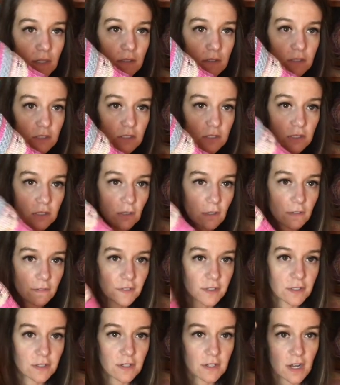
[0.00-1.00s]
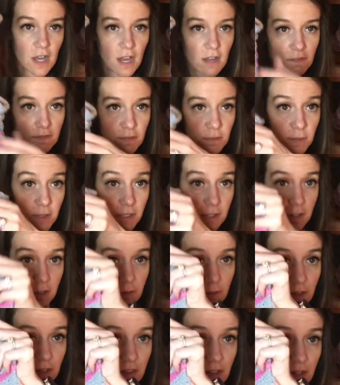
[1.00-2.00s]
So if you're not familiar
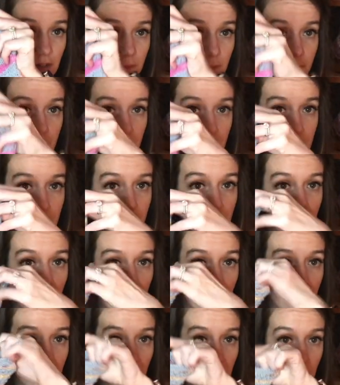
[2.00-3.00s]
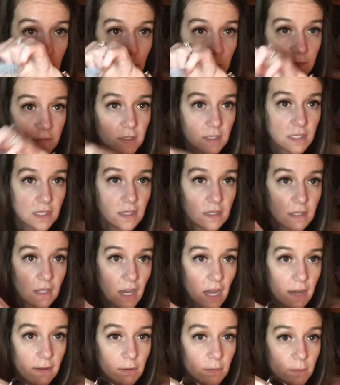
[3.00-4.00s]
with it, hopefully
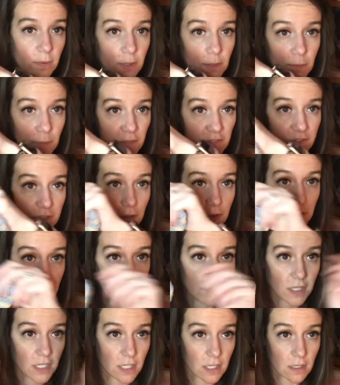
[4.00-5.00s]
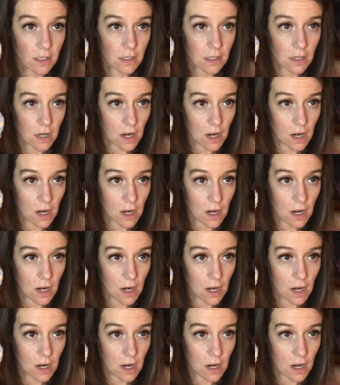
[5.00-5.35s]
I will put up the photo here